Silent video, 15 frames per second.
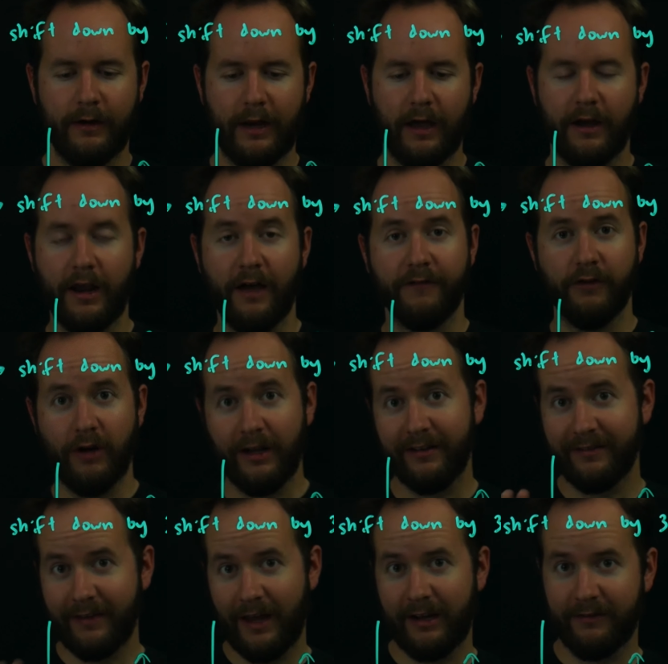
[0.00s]
Now, if you're not
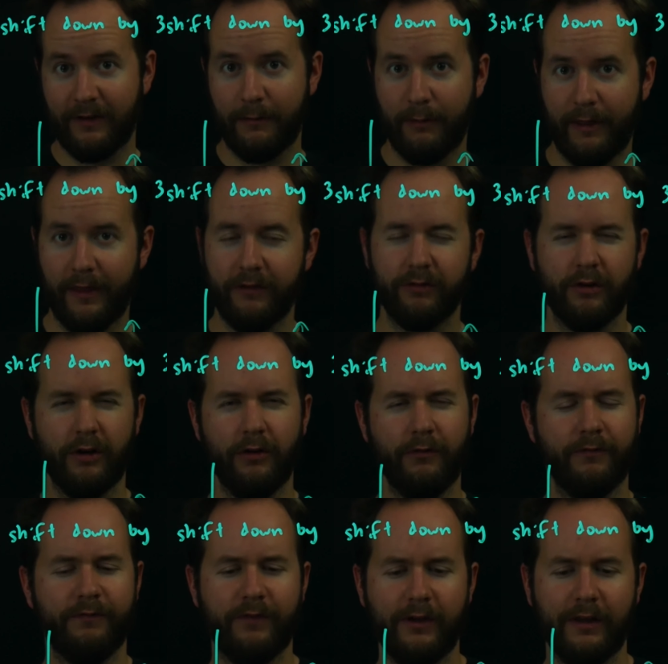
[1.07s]
satisfied by this, or you
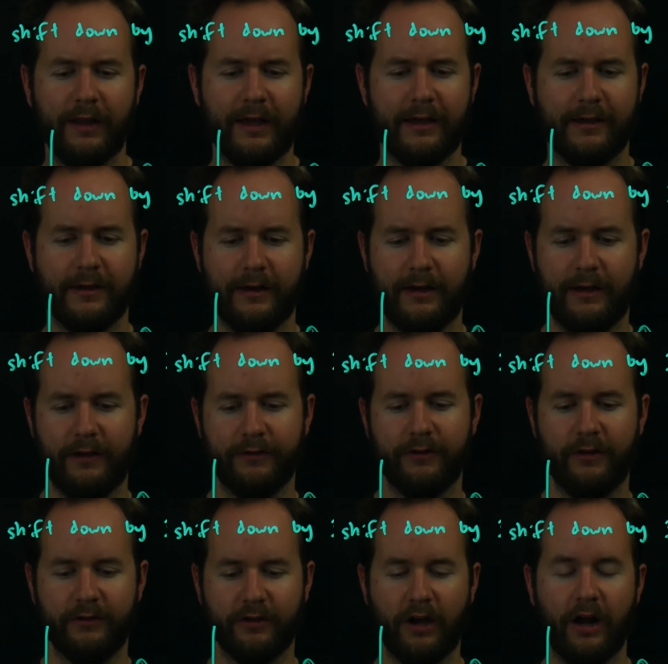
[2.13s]
don't feel like
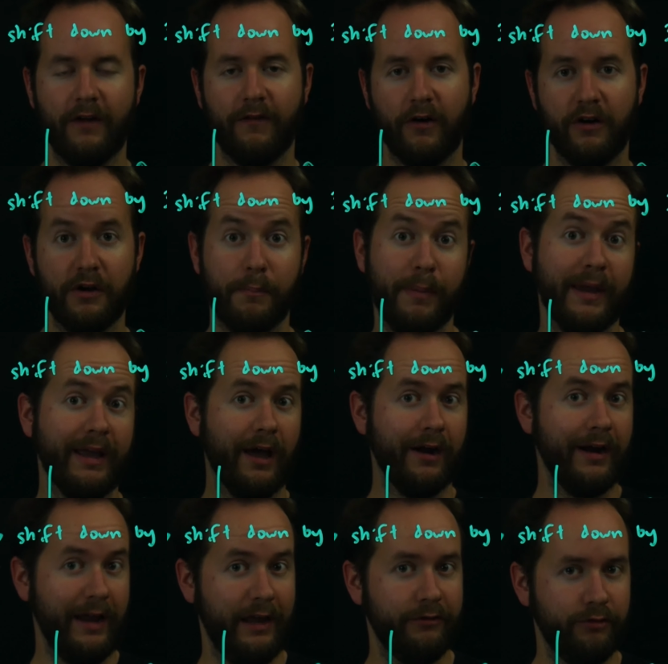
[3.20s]
it's kind of hard to pick out
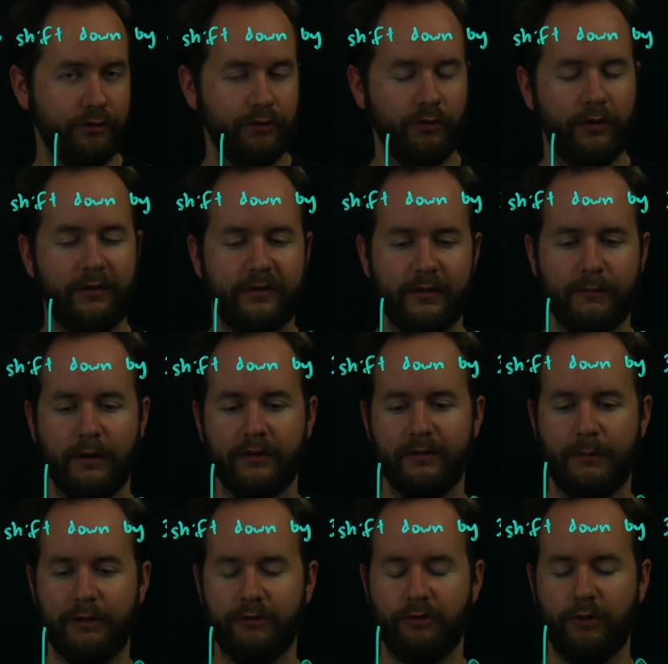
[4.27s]
an answer choice among
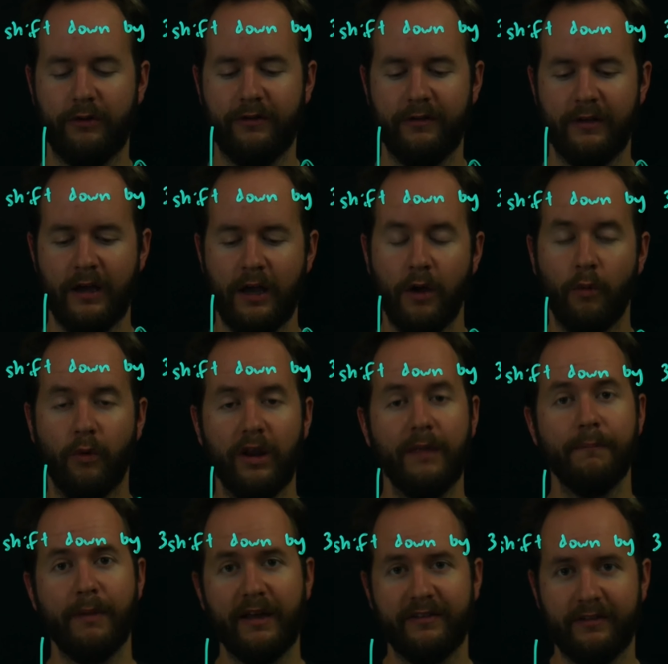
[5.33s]
some answer choices, one of the
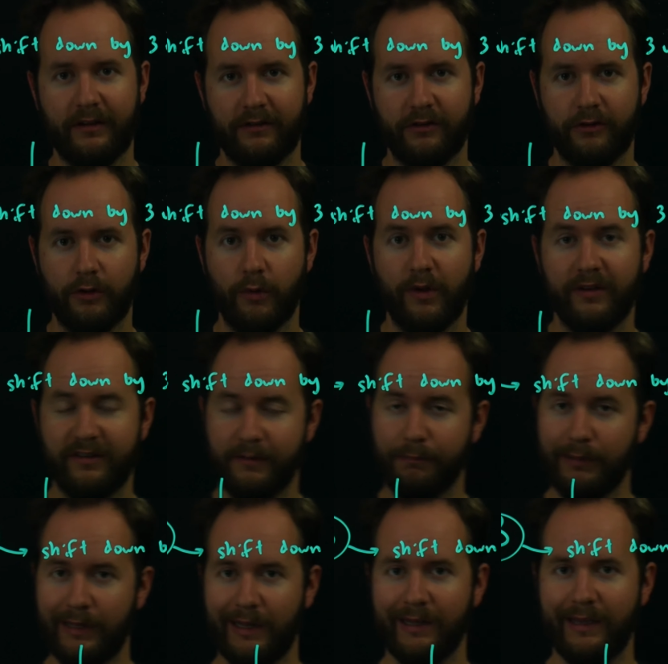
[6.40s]
best things to do is to
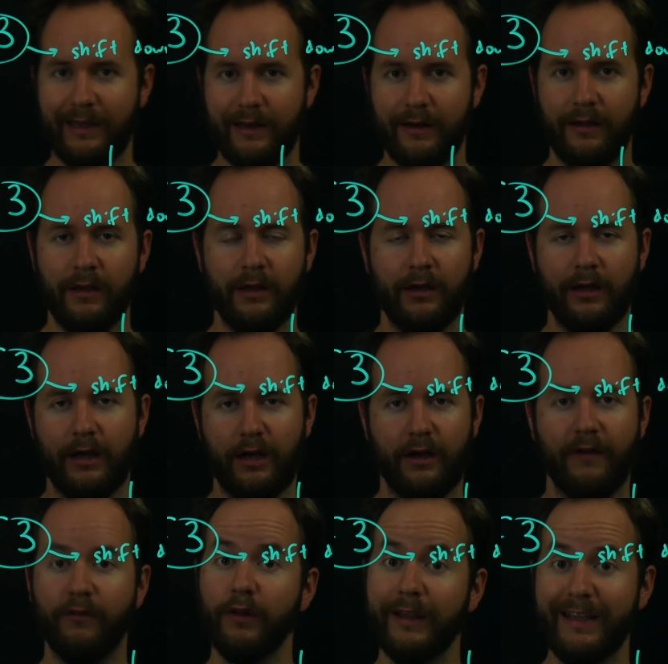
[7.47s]
plug in
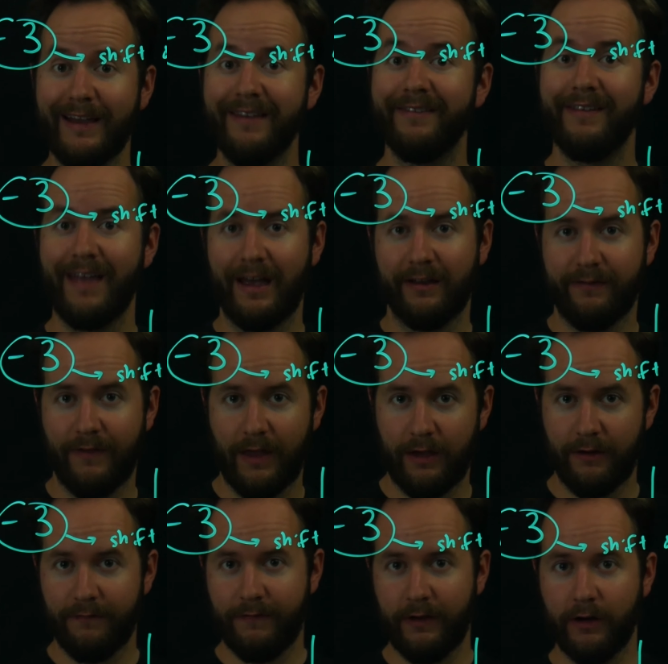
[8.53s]
a really easy x
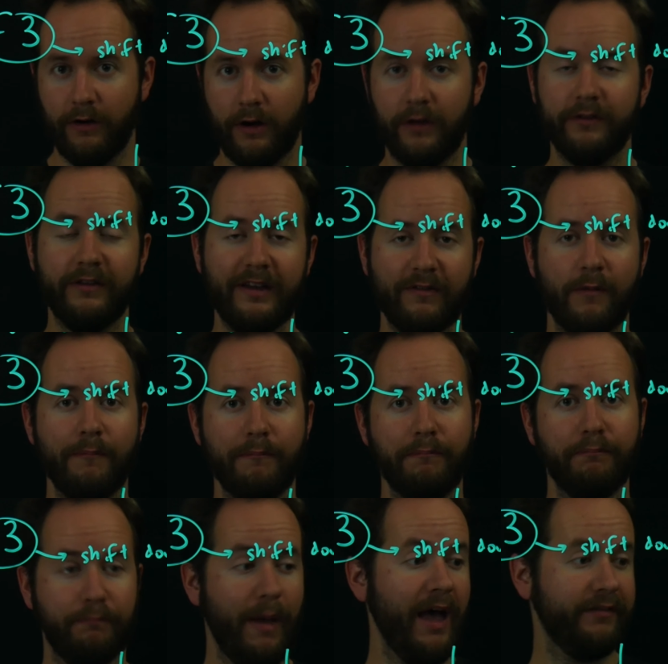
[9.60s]
value to figure out and see if
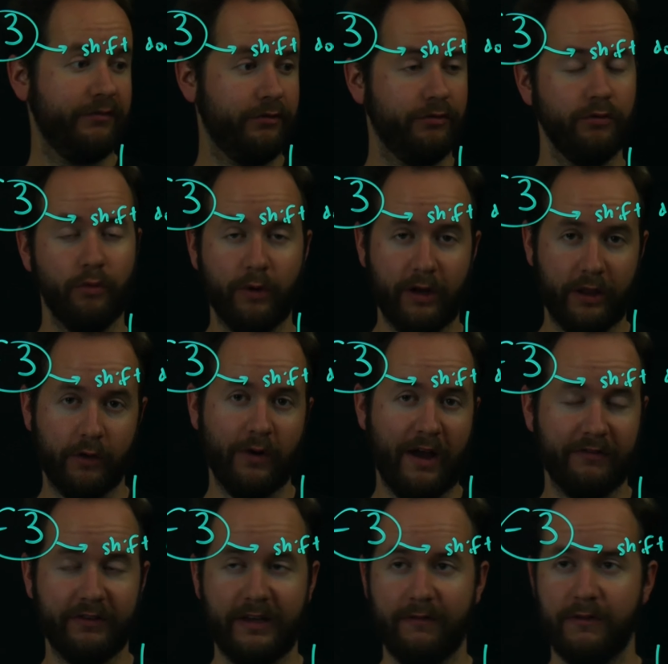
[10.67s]
it passes through one of the
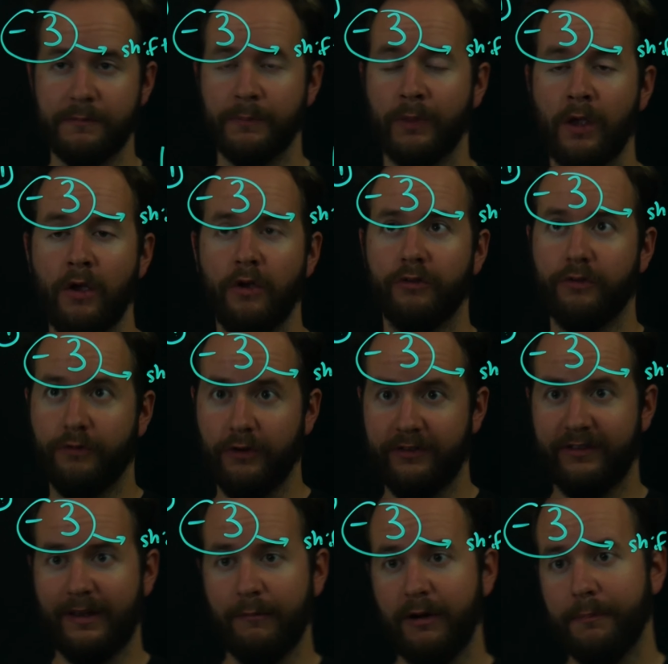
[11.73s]
graphs given. So for
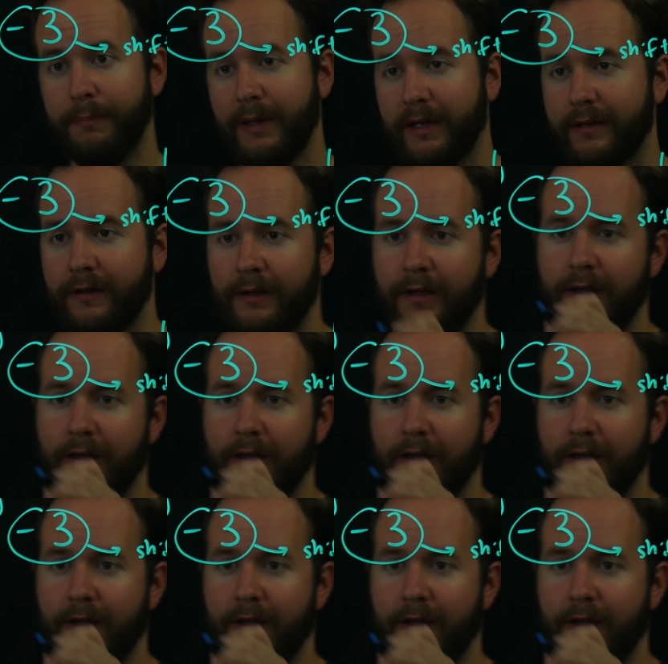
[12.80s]
instance, I'm going to pick